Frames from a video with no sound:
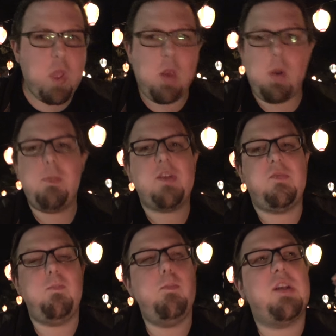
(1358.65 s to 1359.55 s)
anyway,
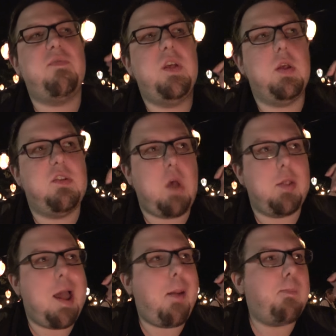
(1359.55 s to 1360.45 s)
mixed feelings
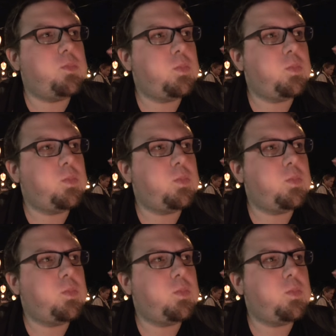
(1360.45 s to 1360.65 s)
on that.